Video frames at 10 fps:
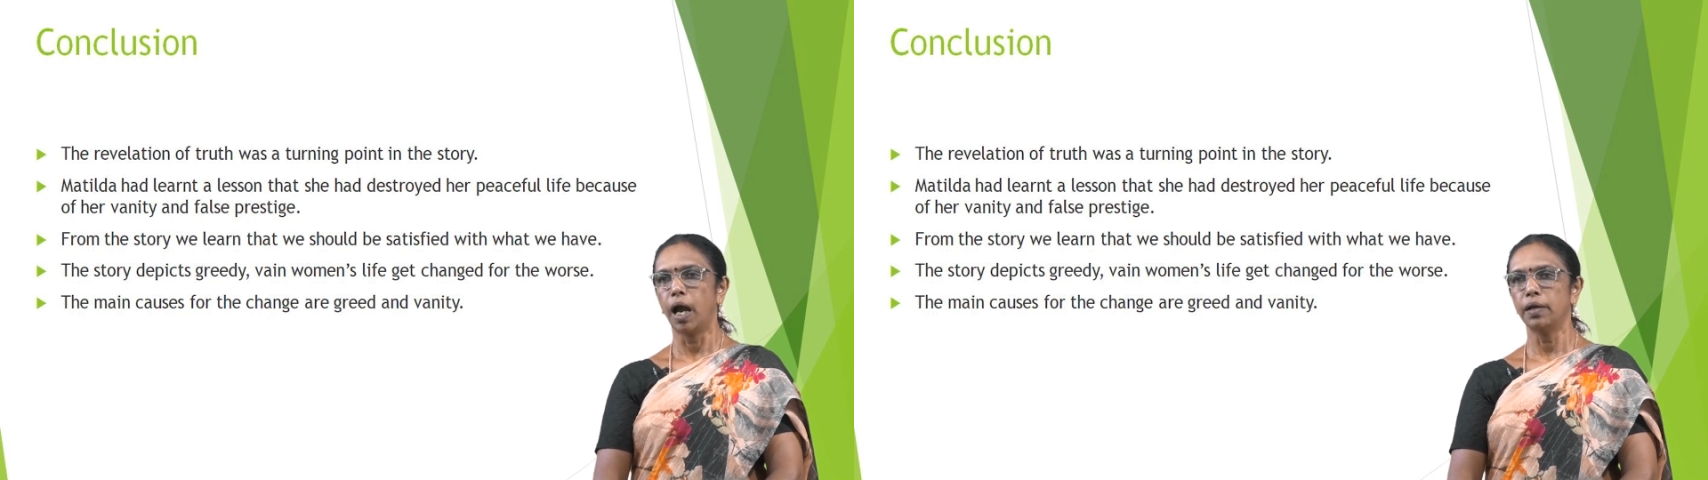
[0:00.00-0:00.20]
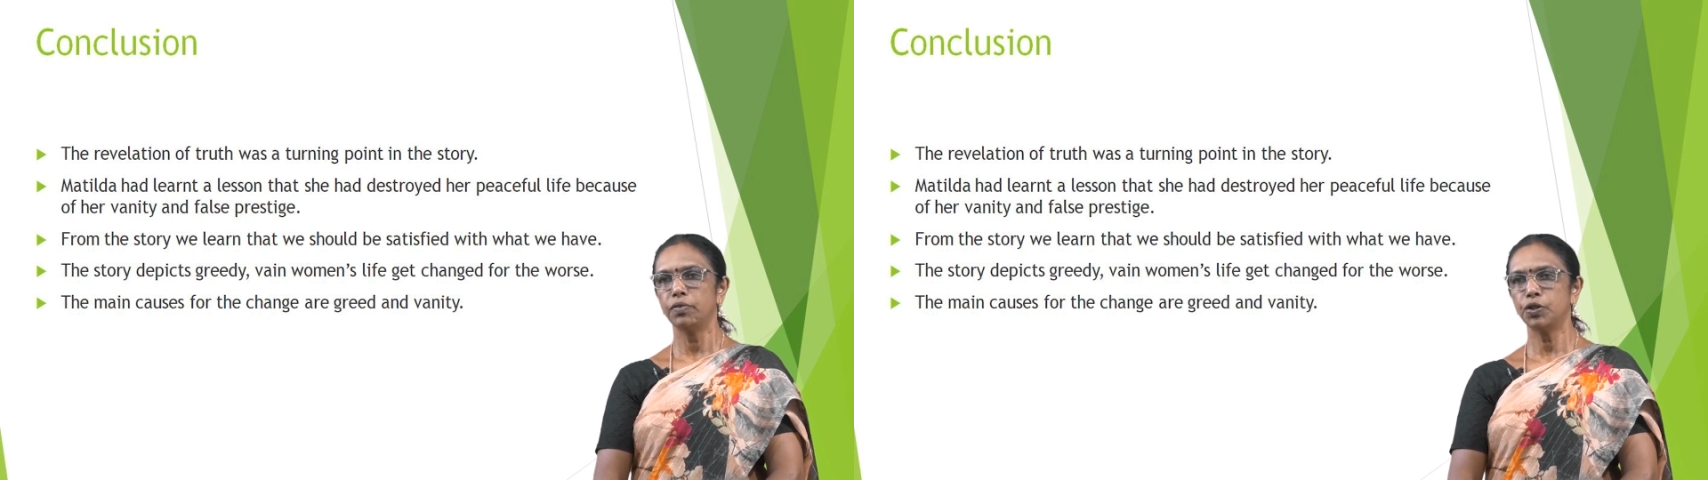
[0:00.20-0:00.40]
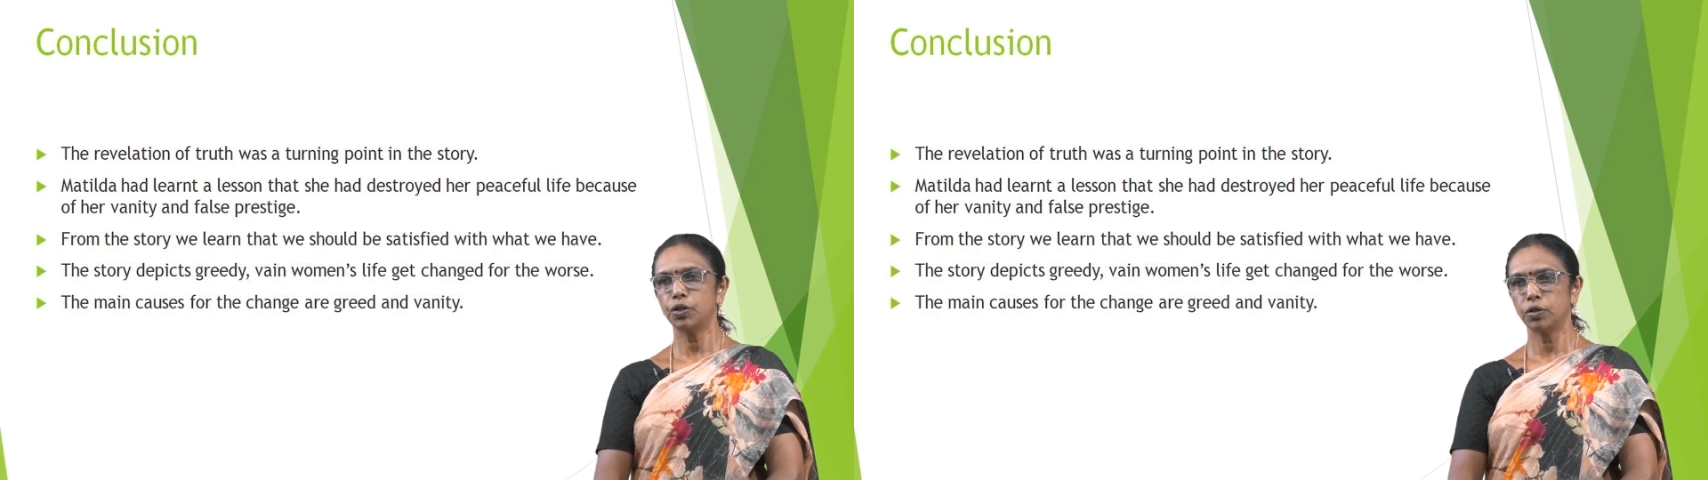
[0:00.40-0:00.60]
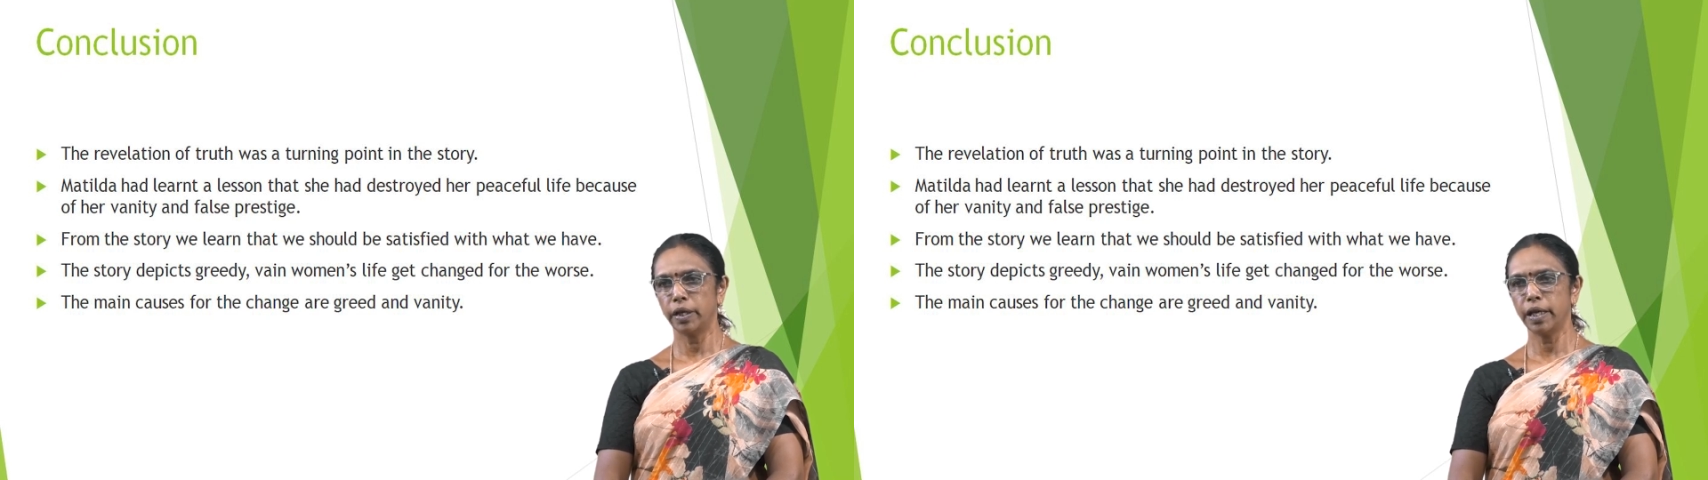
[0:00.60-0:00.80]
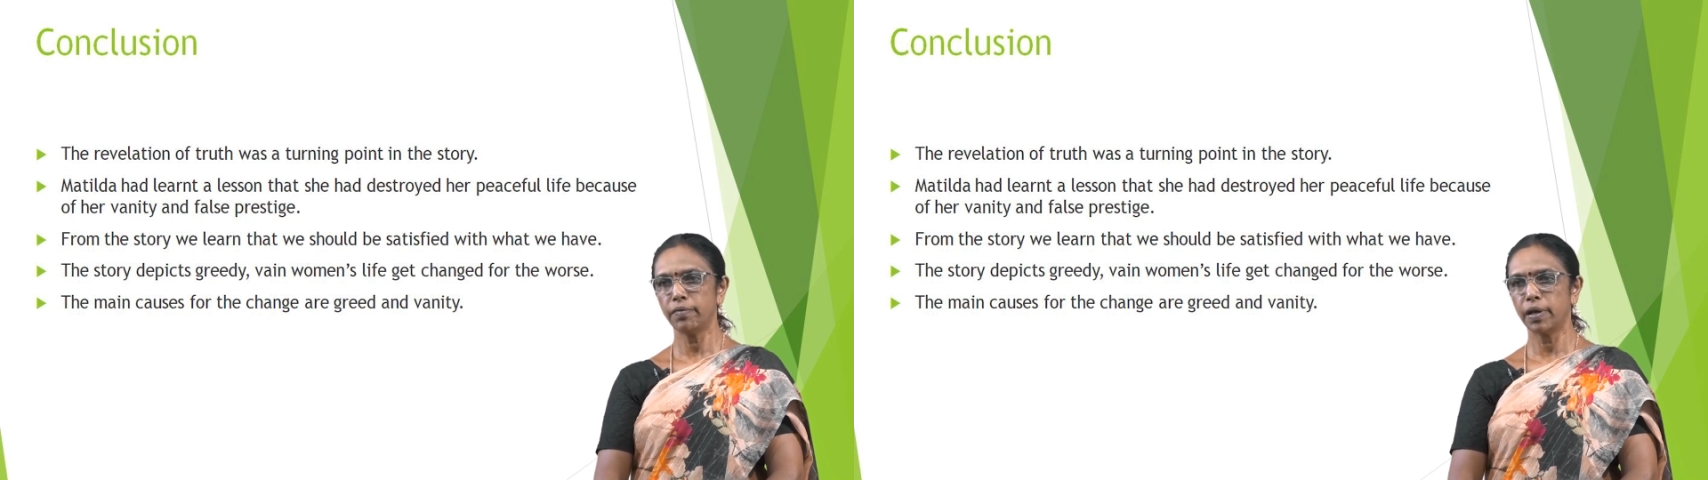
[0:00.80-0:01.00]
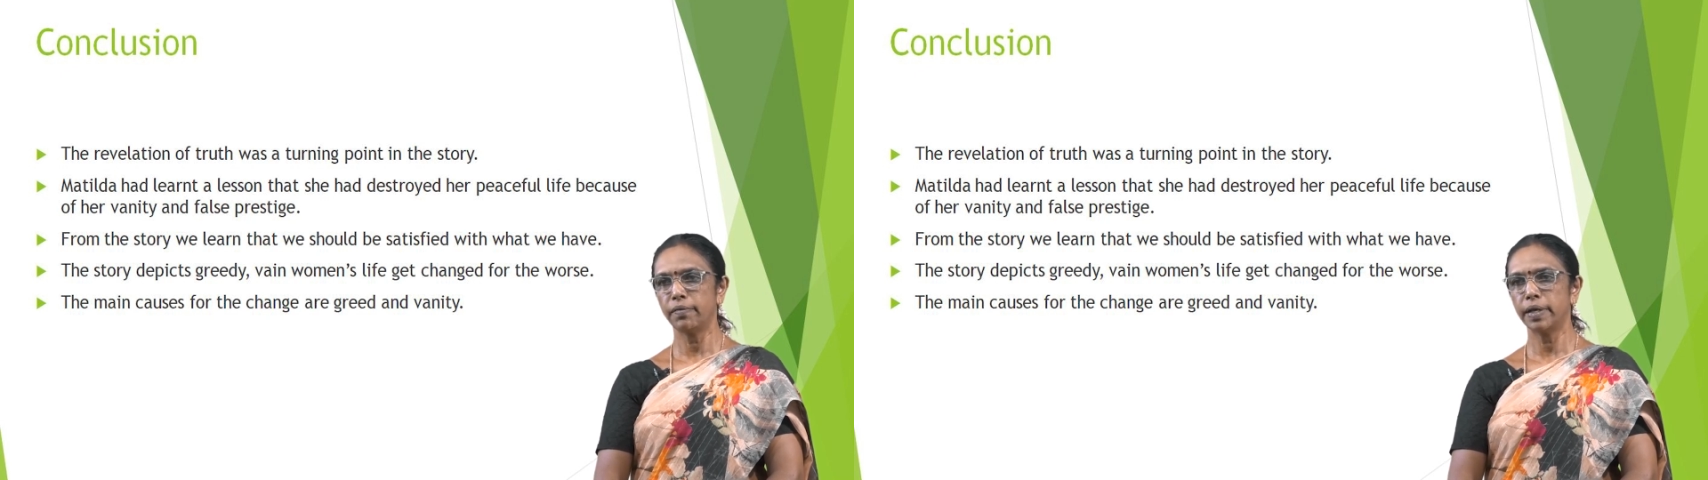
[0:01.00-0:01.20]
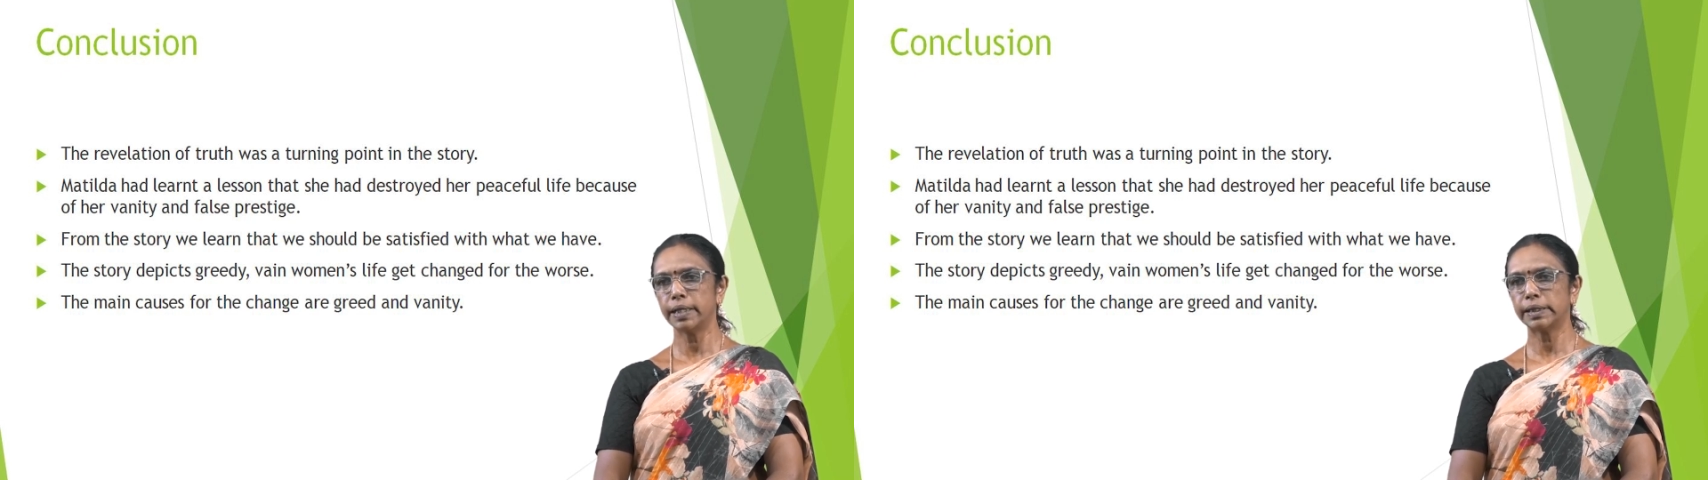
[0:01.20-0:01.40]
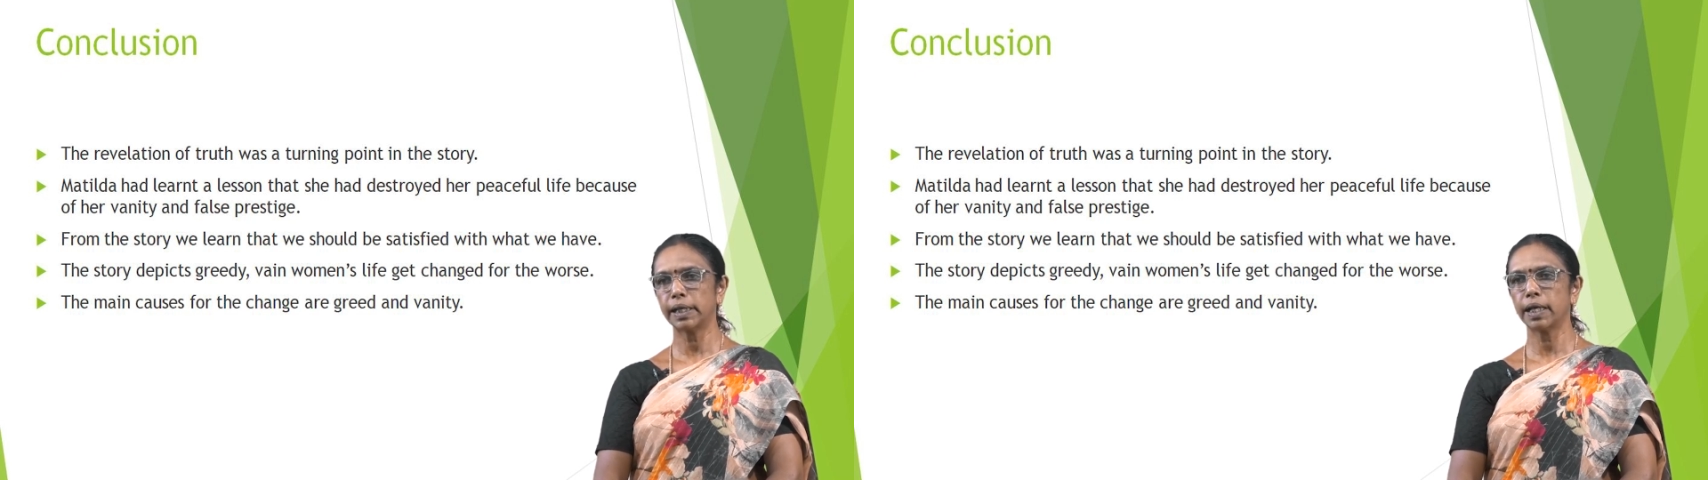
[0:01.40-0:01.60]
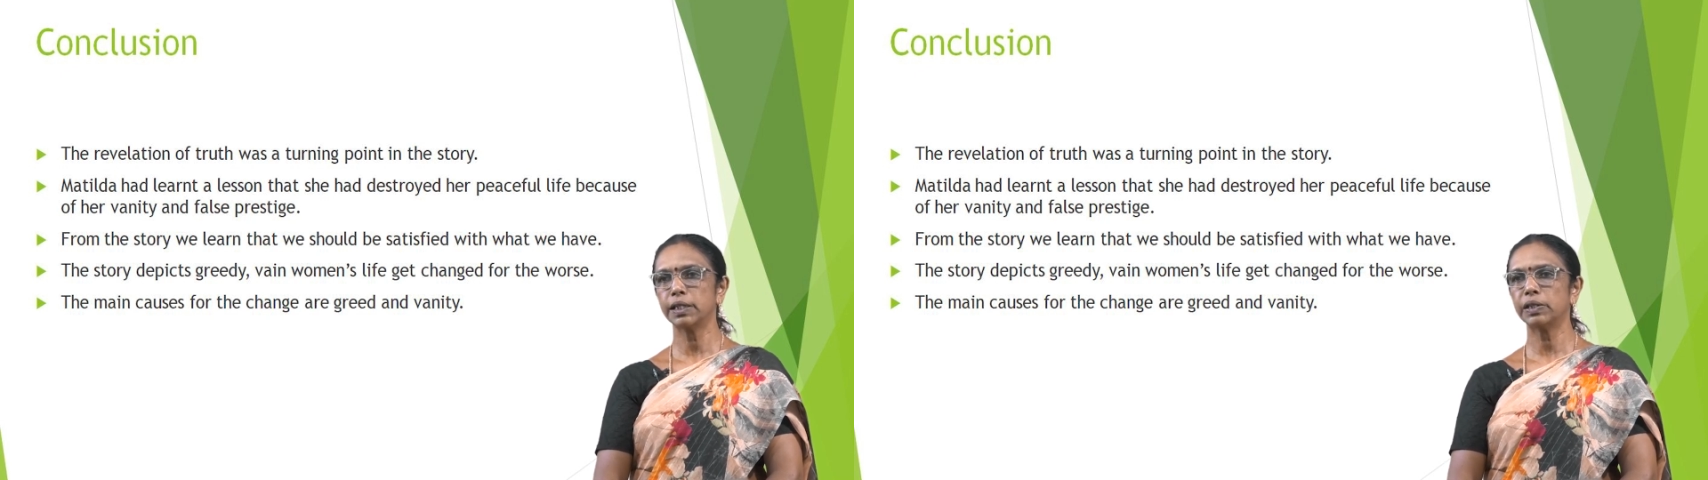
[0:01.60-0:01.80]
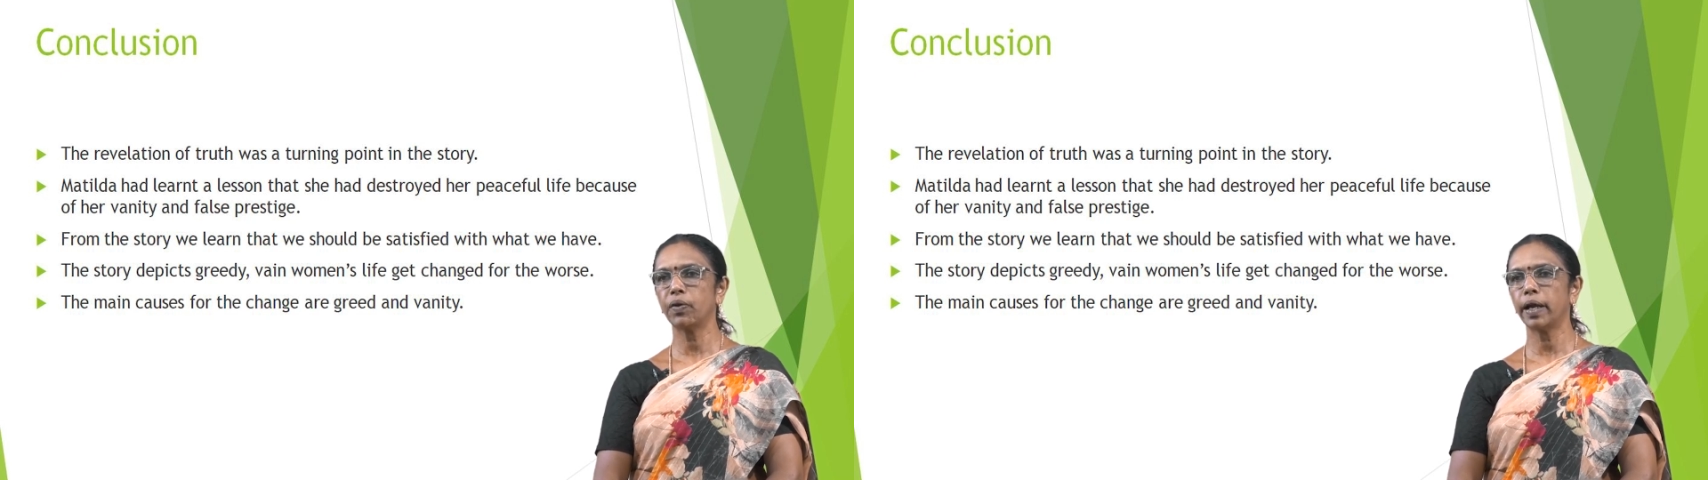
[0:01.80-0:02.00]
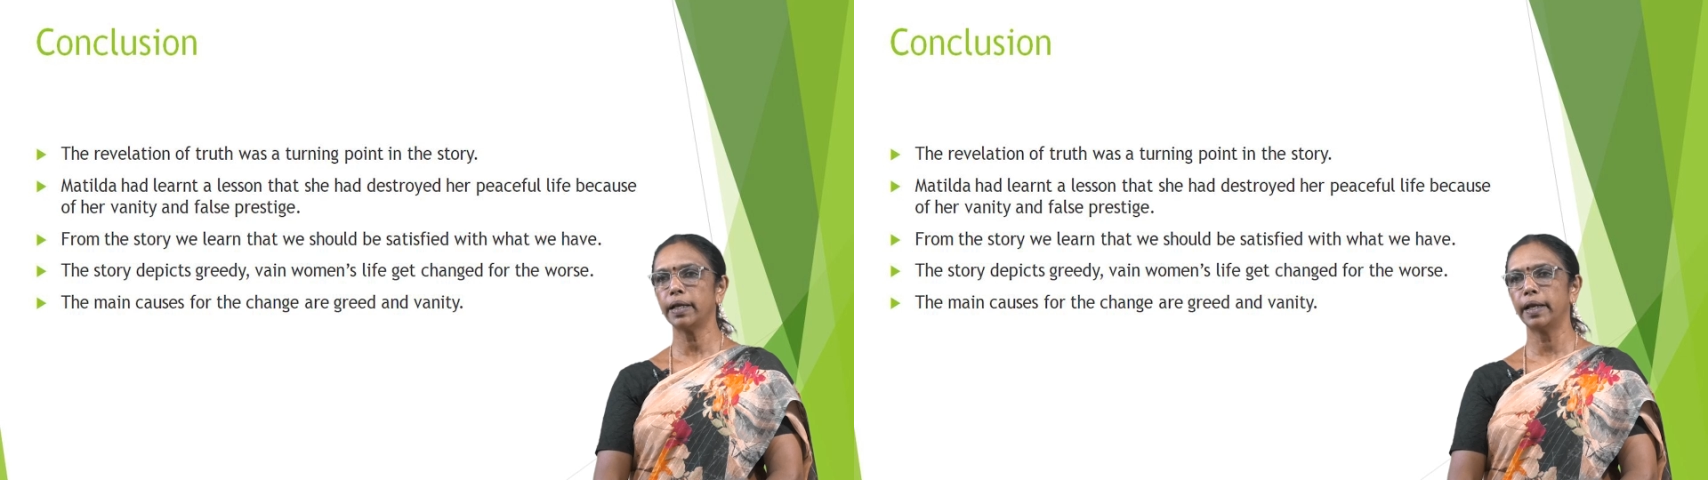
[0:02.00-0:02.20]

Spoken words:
and we should live a very satisfied